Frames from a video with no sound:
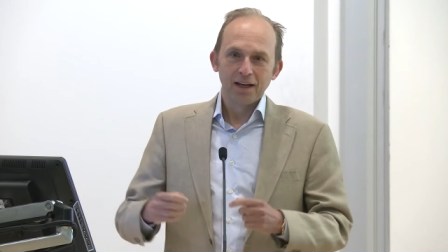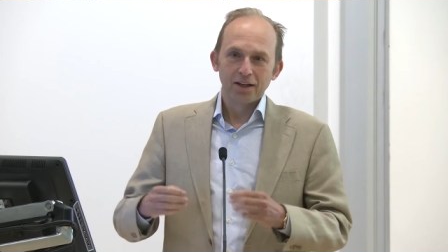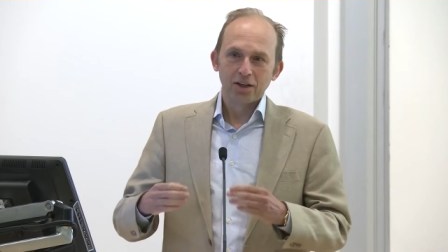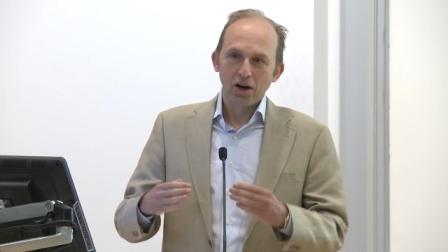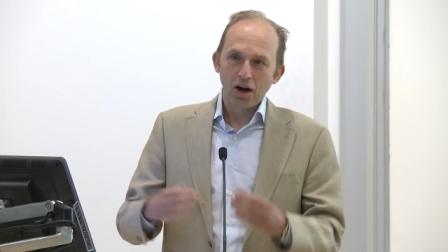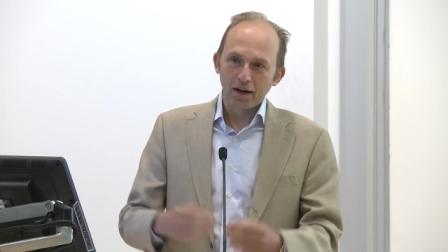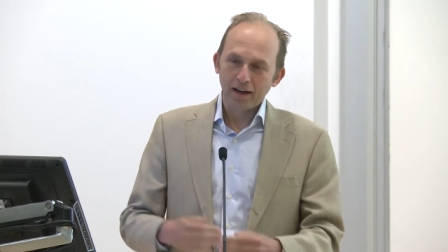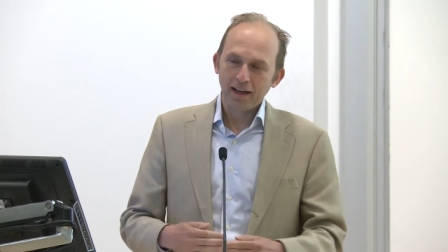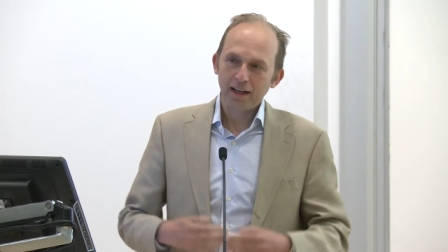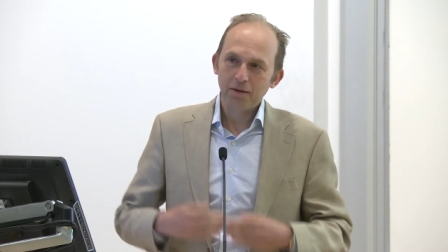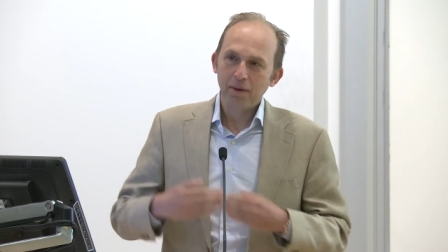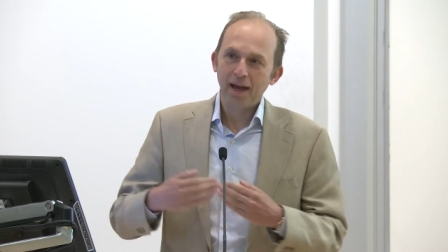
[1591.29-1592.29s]
caught
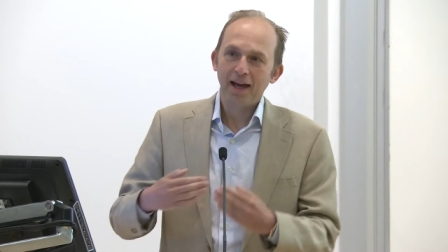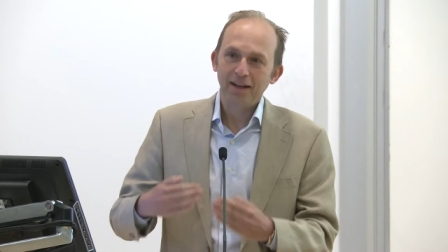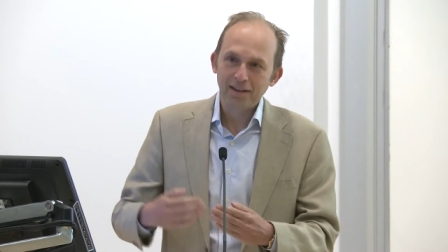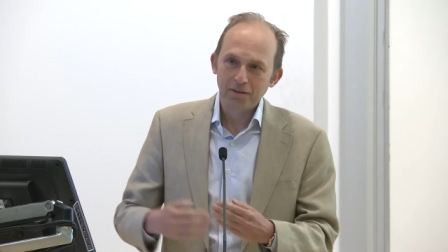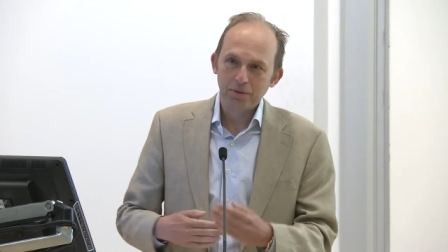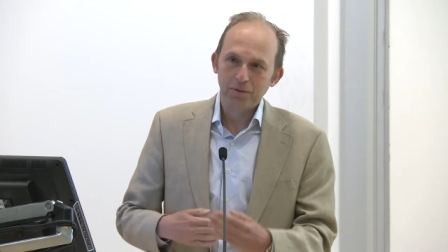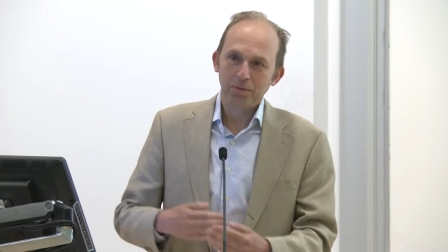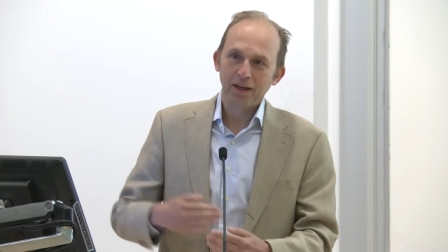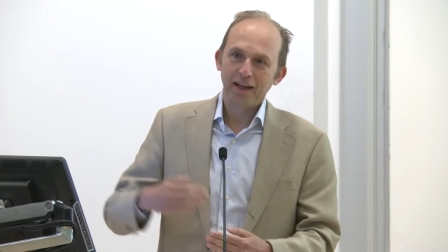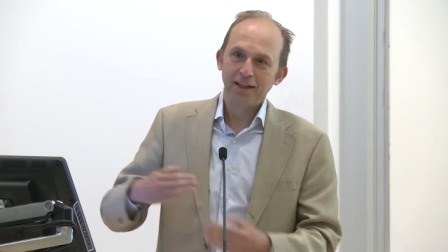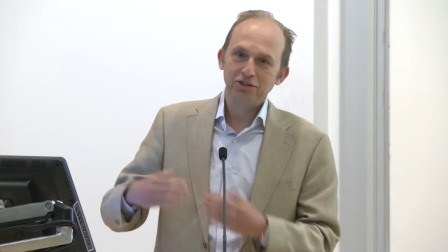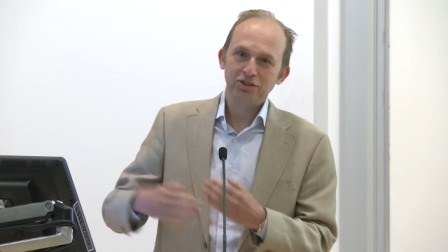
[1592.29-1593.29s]
him and Inman
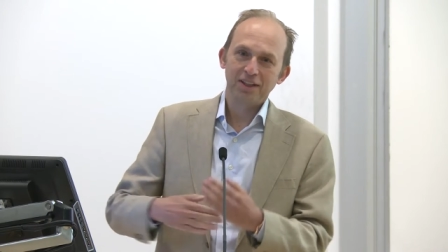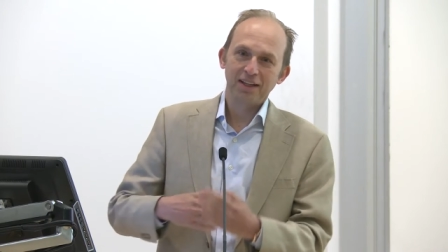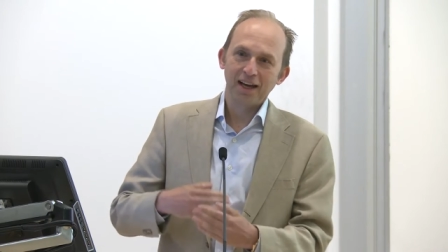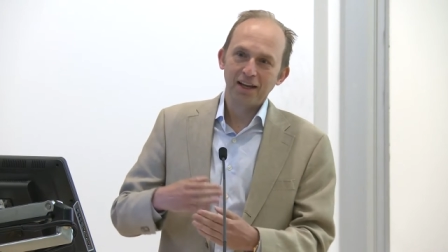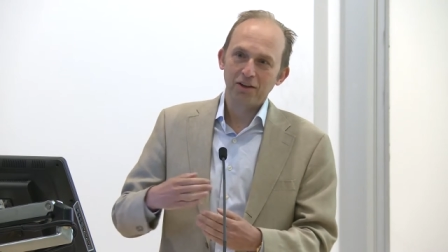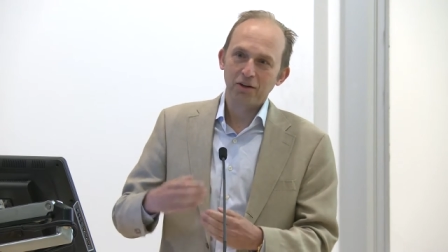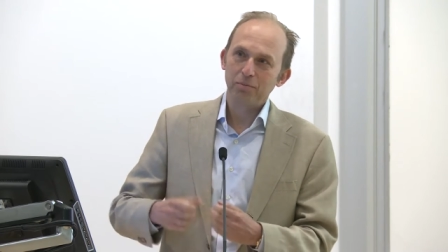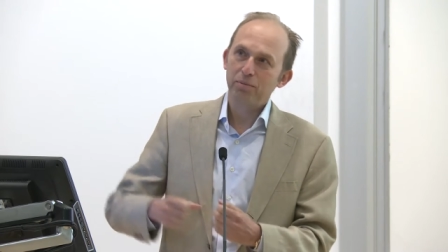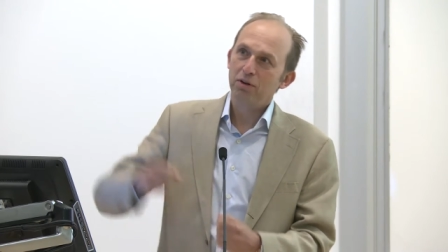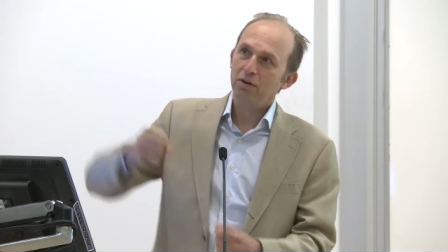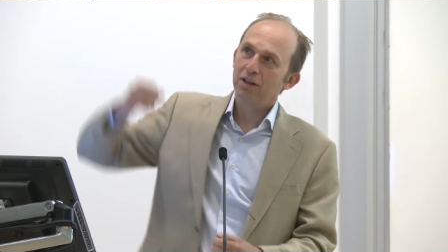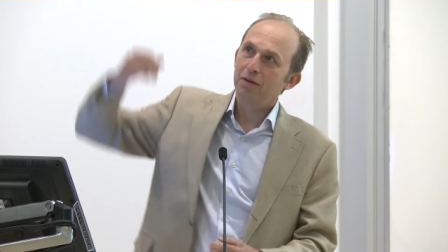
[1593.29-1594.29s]
Page together and
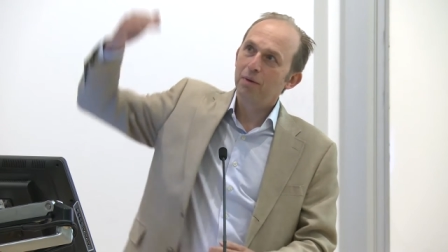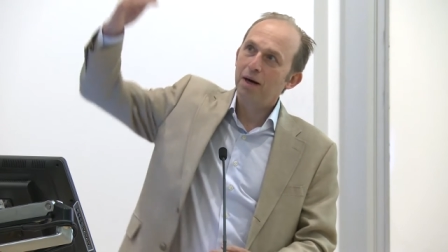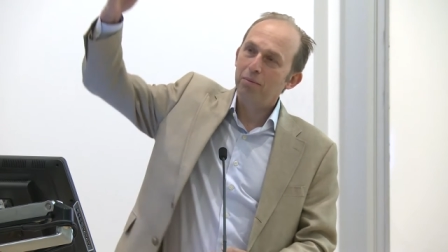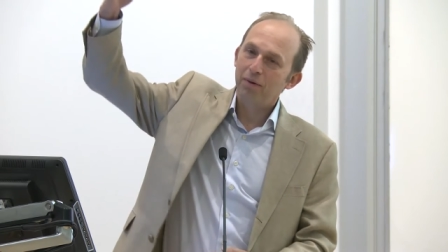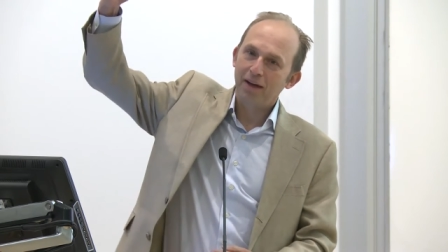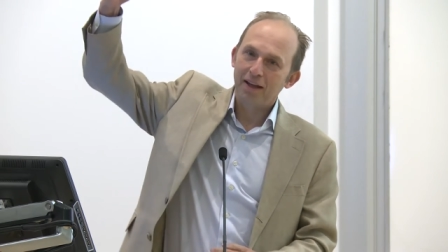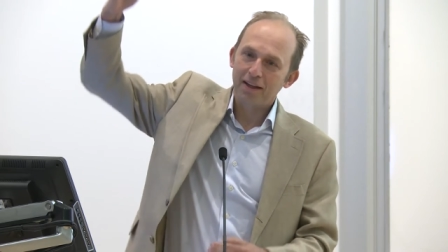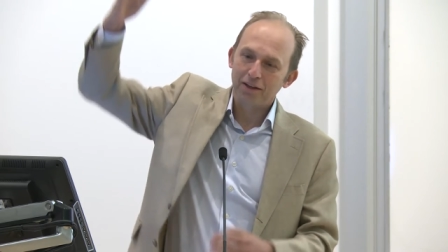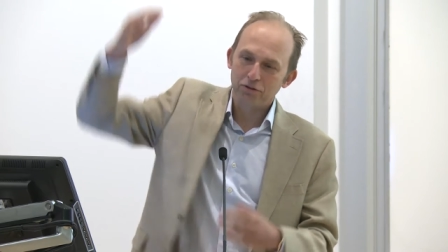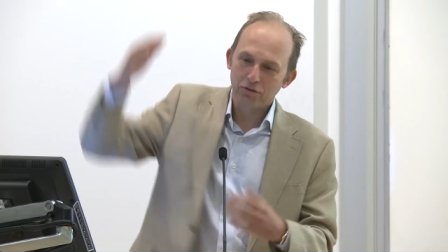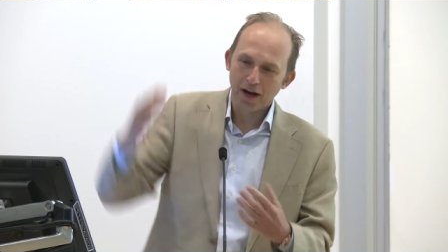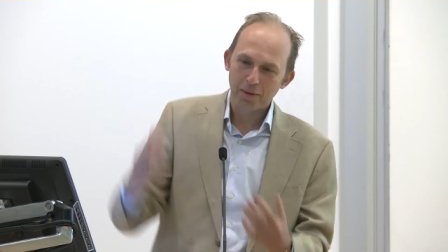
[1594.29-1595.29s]
pulled them up and then
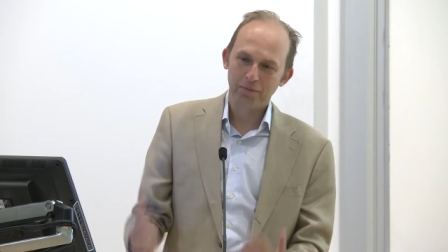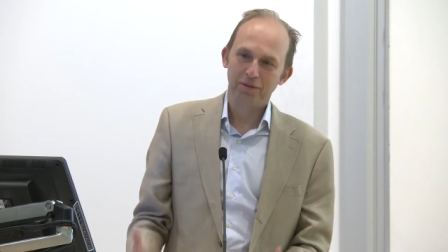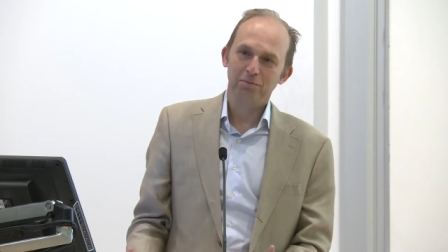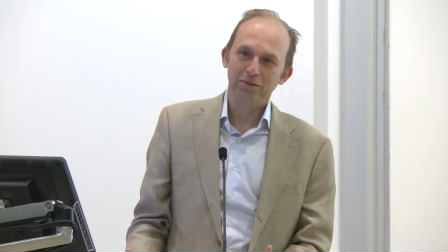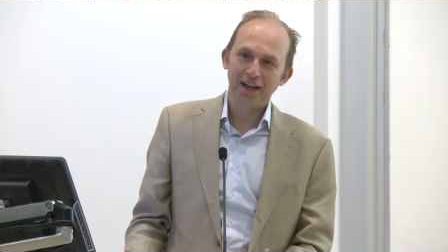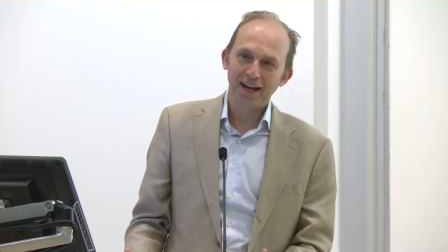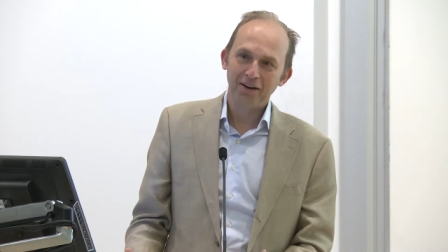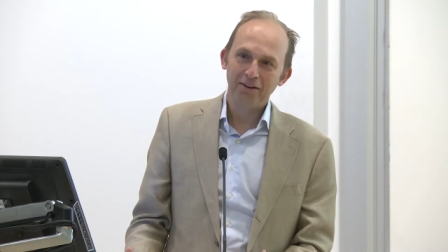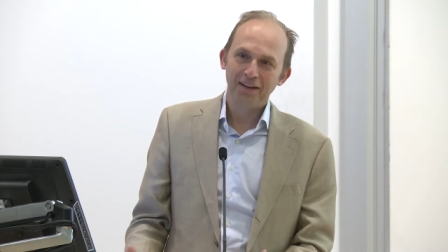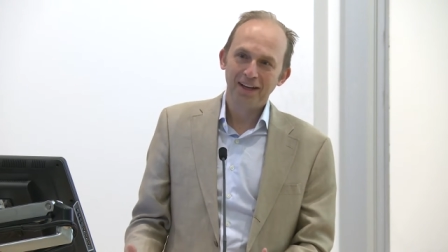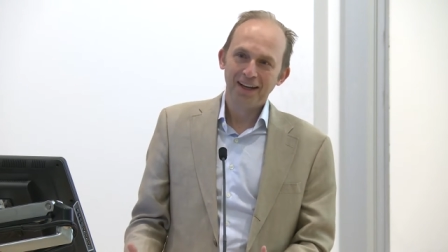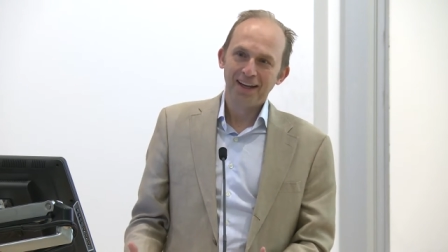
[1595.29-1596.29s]
dropped them
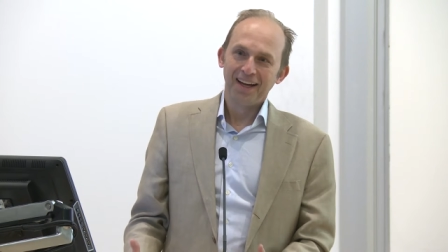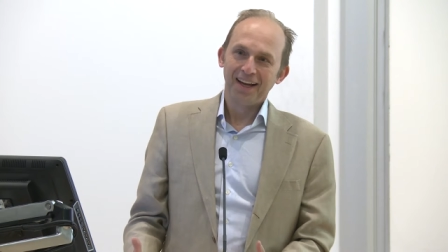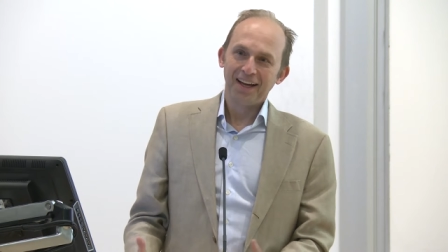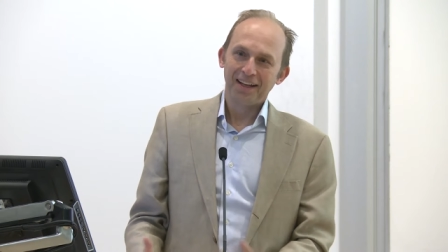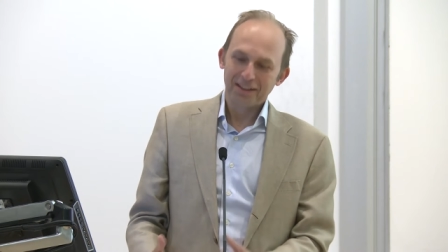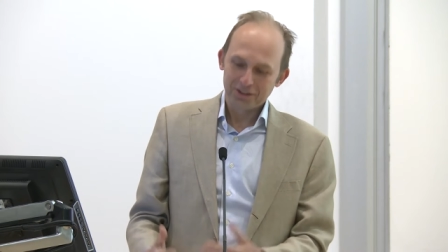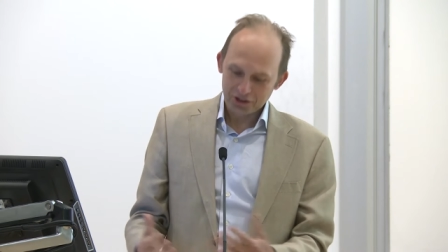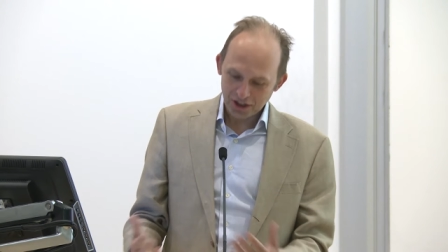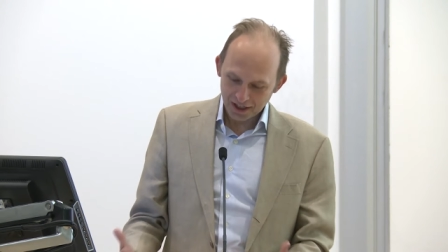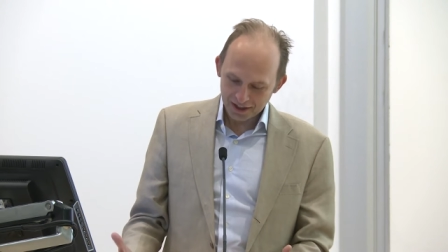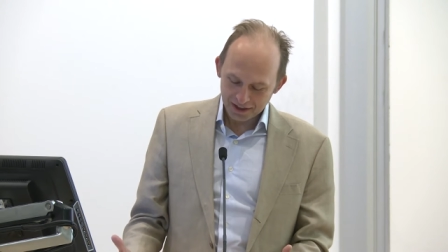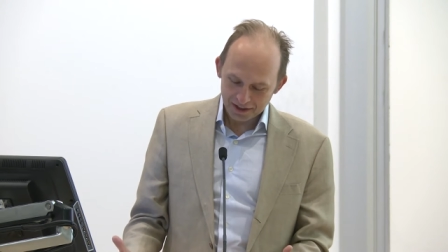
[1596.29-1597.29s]
down in a
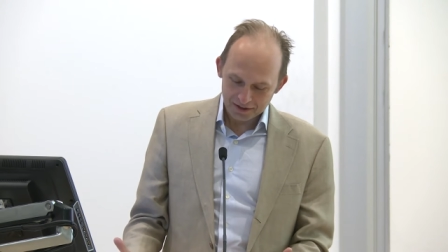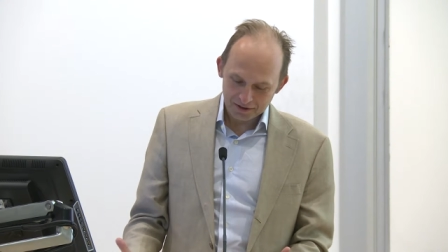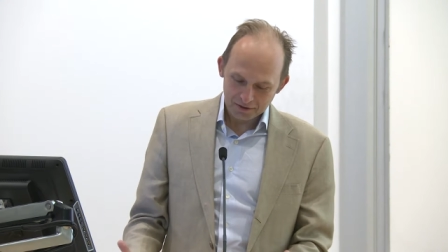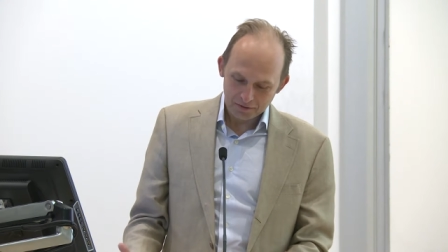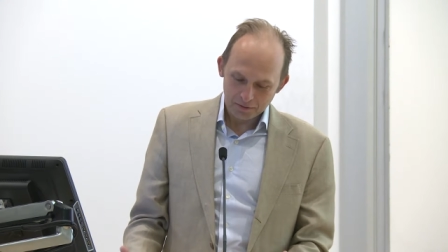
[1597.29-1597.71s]
giant